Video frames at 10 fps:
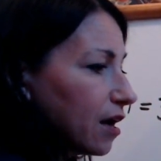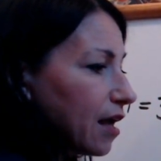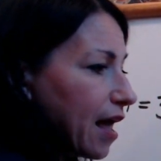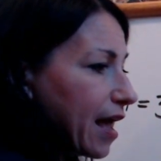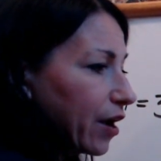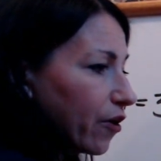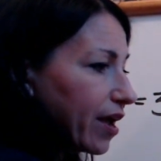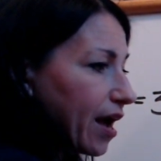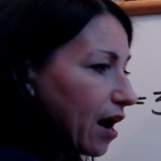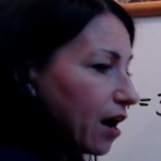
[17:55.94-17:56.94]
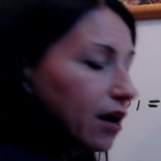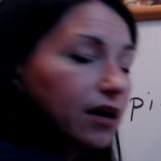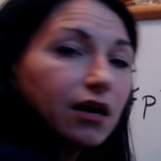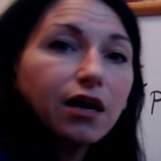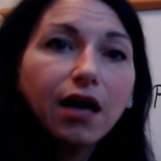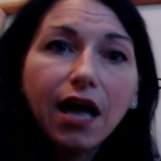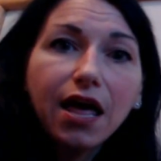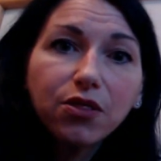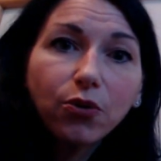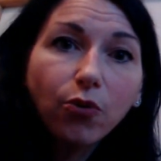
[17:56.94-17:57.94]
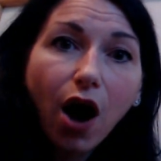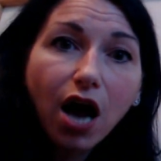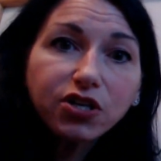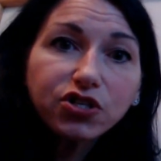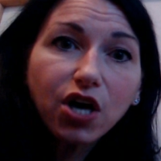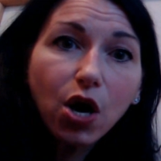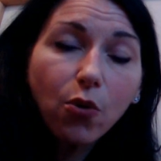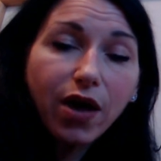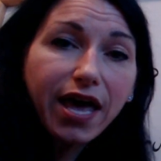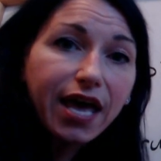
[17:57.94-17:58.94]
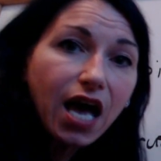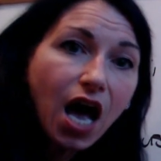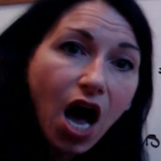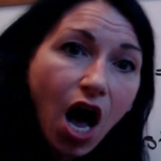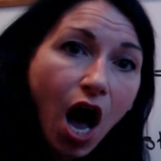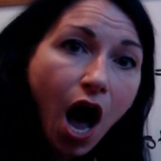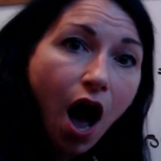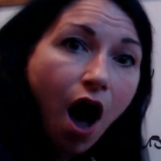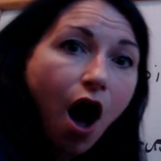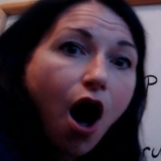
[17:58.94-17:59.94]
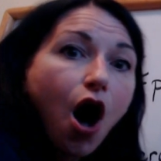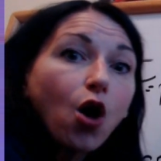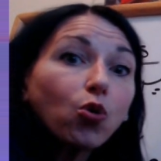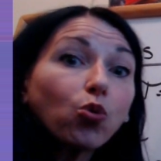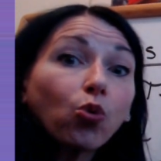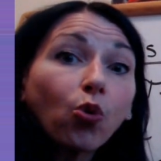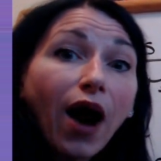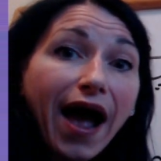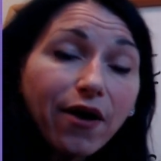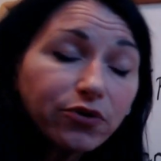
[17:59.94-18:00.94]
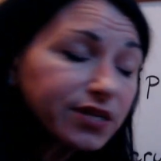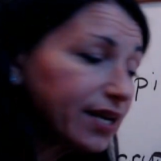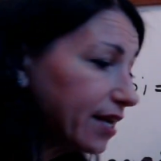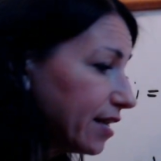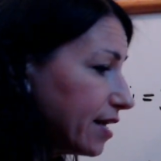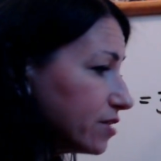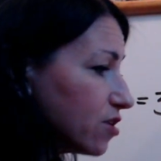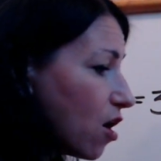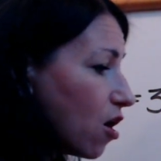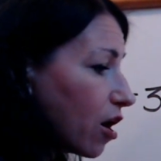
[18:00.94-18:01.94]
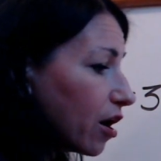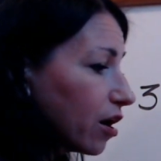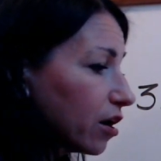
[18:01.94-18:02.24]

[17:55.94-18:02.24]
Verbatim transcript: area. And the rocks going around it is our